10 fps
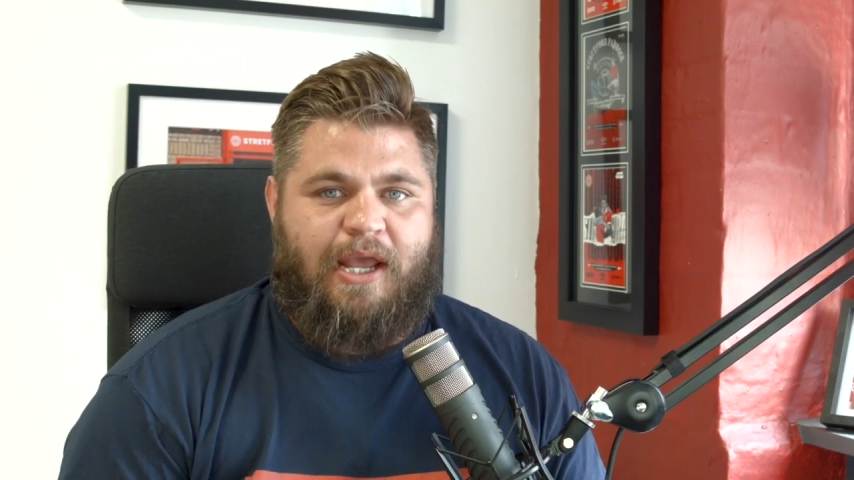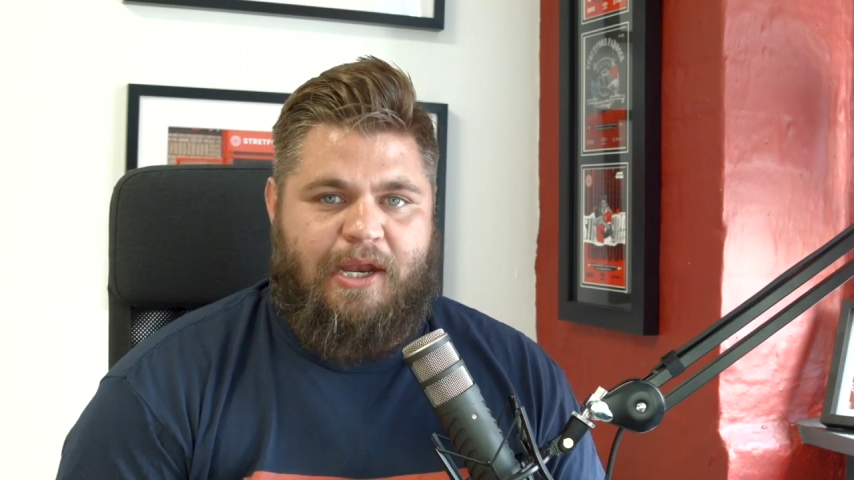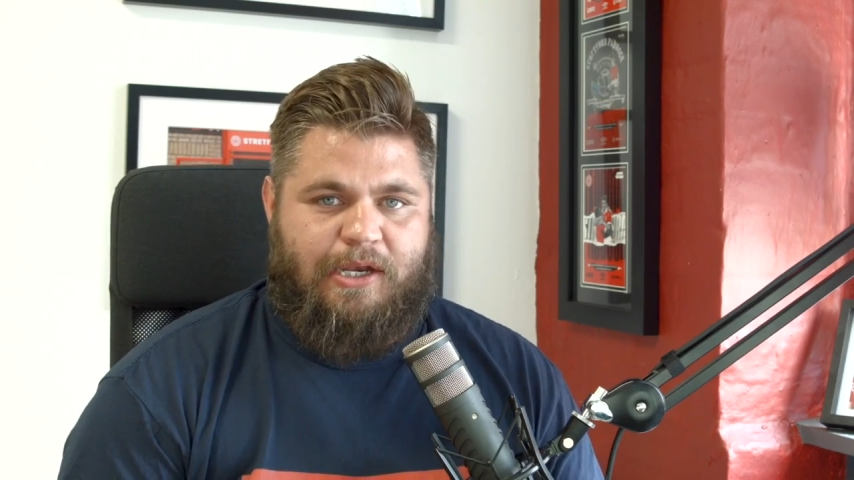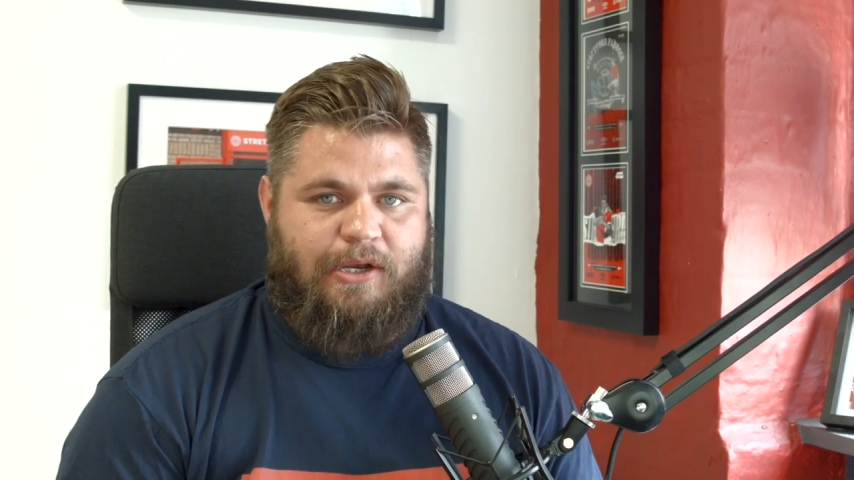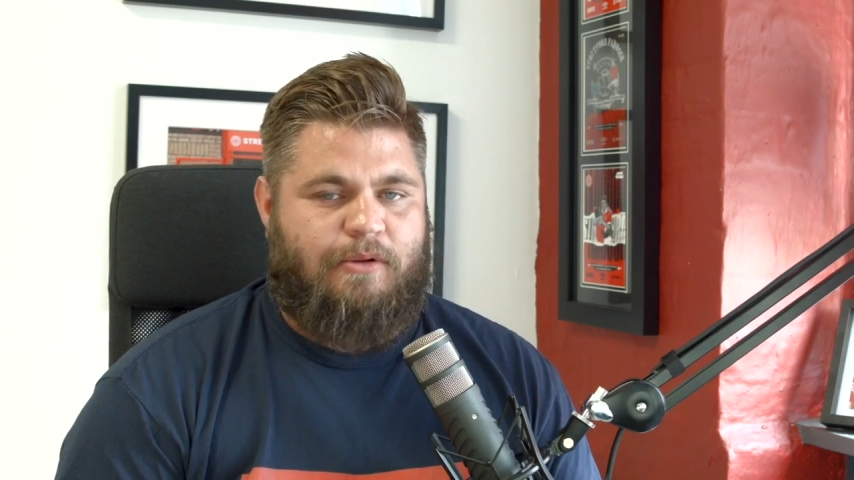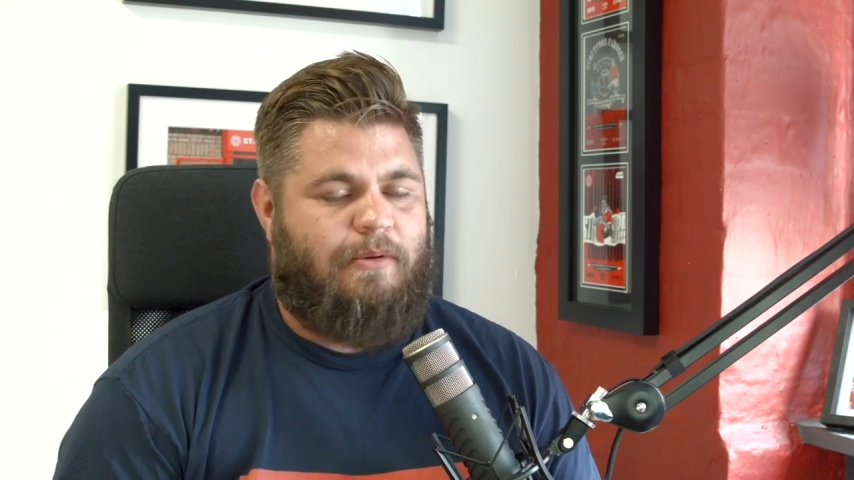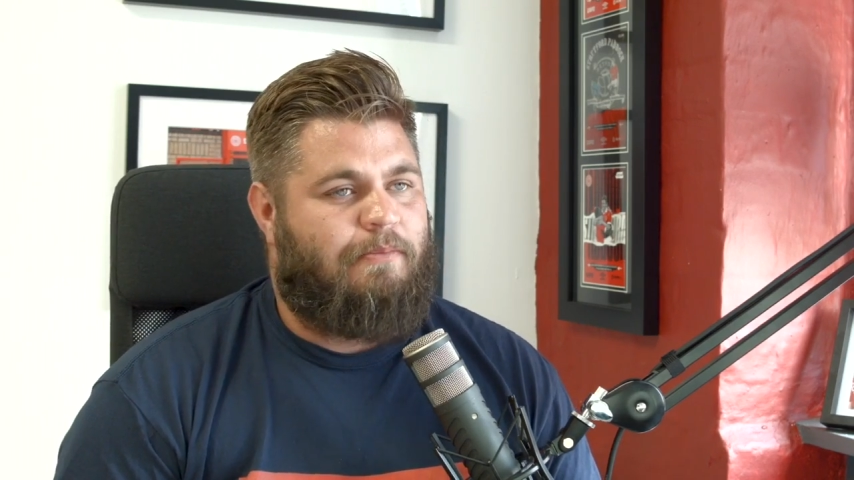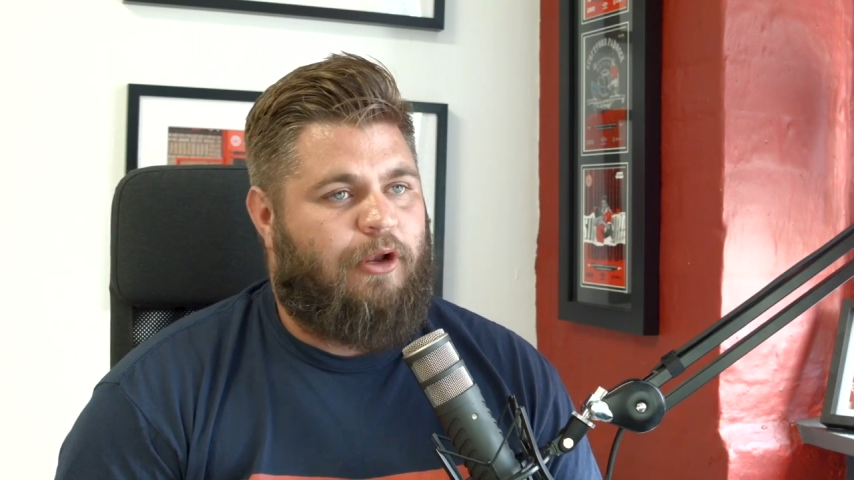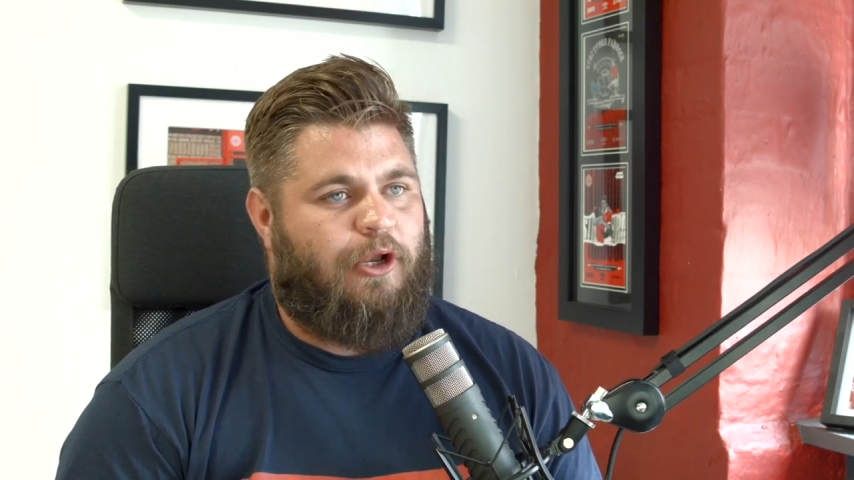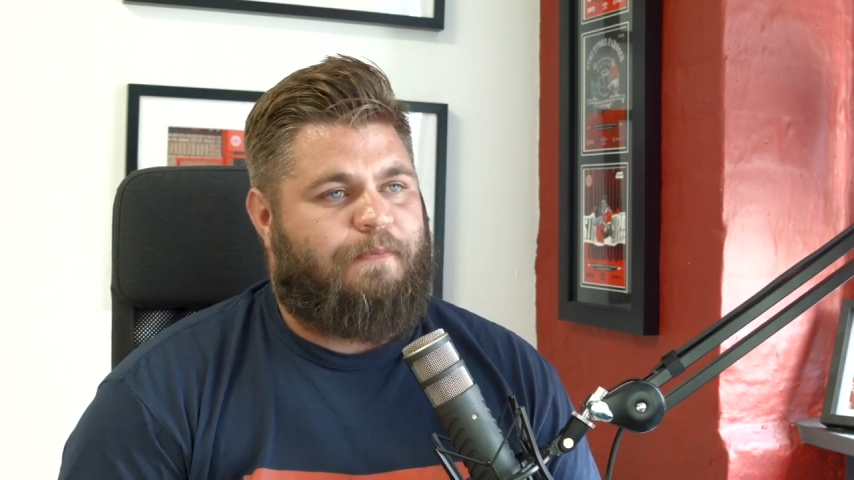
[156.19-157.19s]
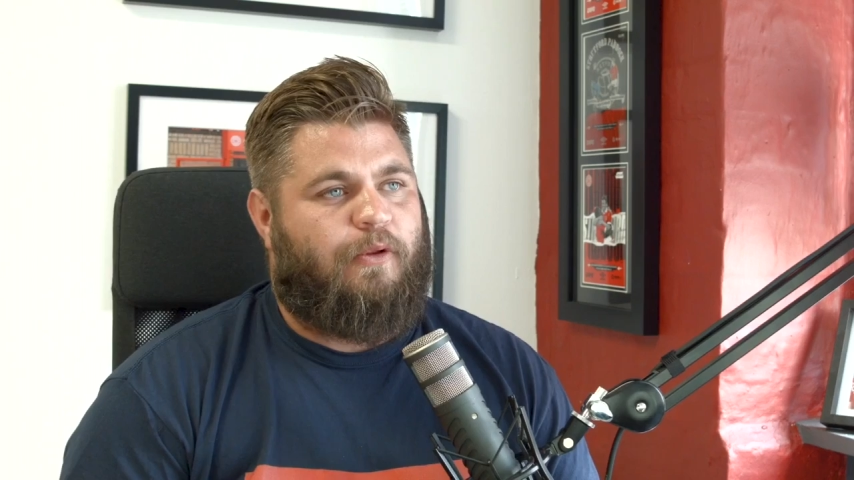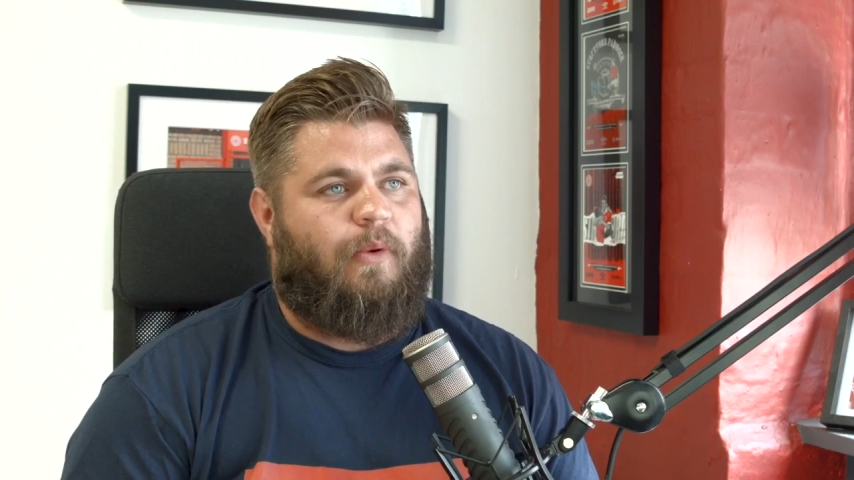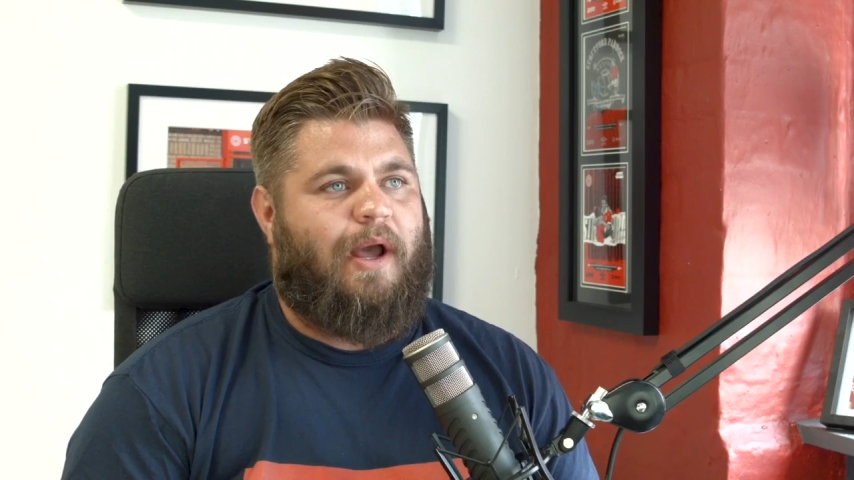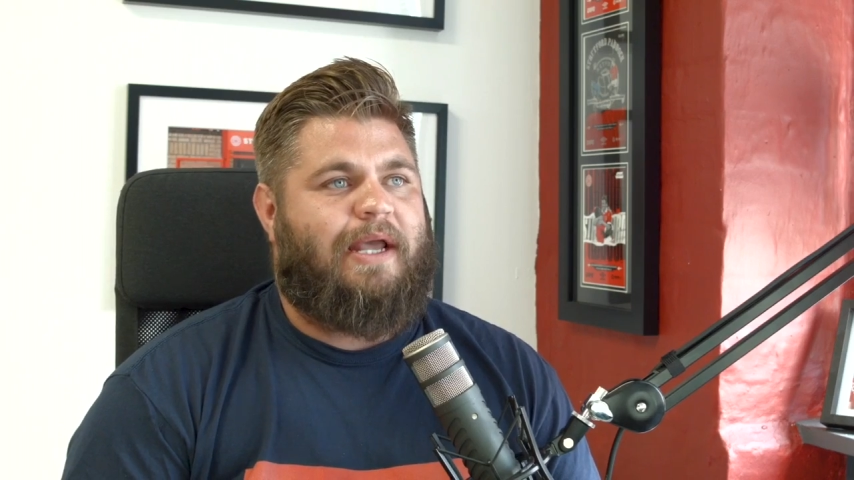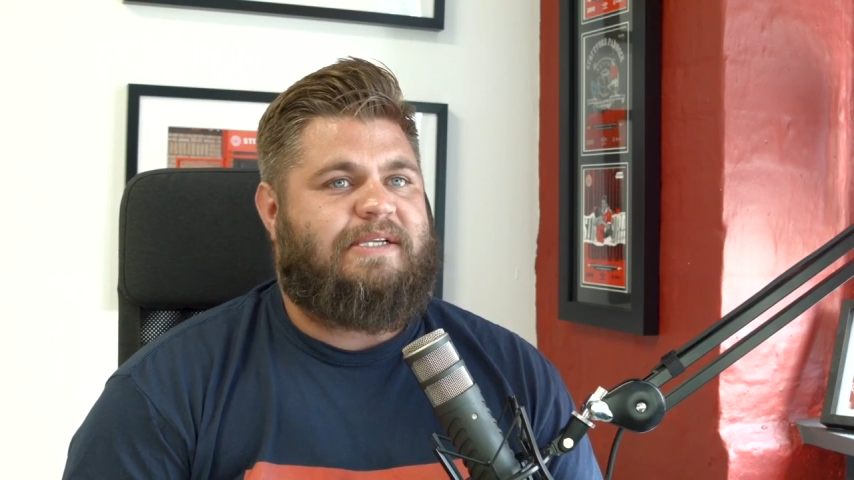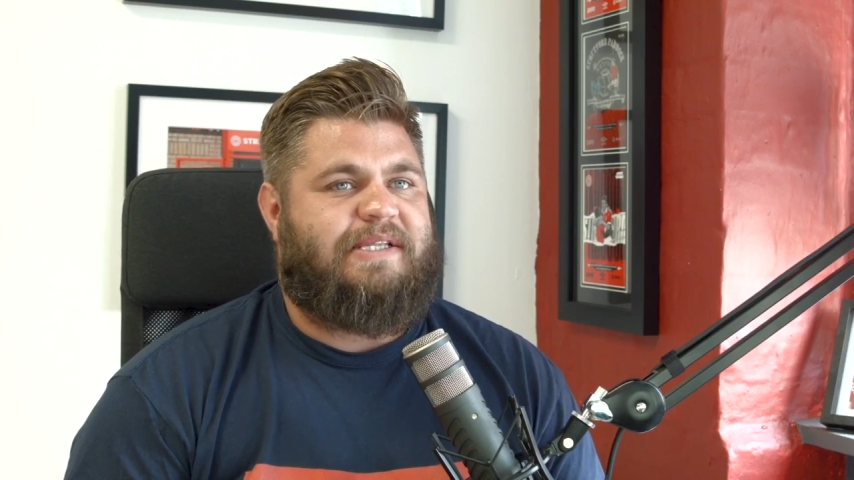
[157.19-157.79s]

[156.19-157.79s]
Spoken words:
in multiple ways.